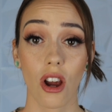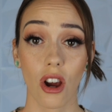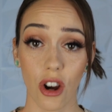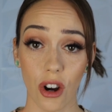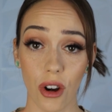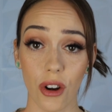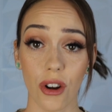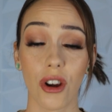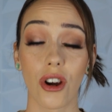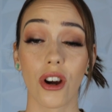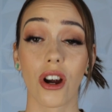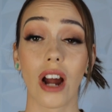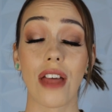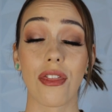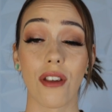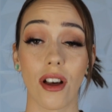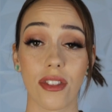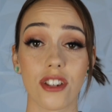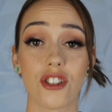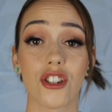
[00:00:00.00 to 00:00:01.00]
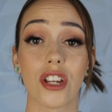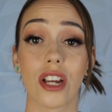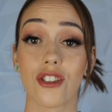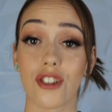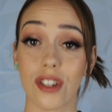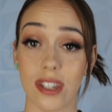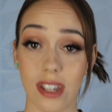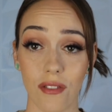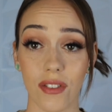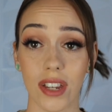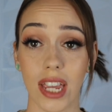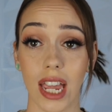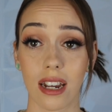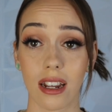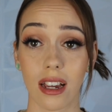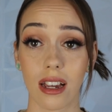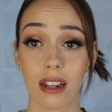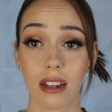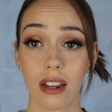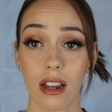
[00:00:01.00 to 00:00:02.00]
hurt her. I thought that she had just
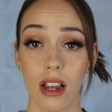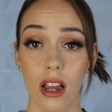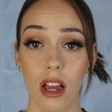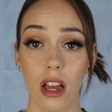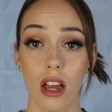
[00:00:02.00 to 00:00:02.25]
suffocated.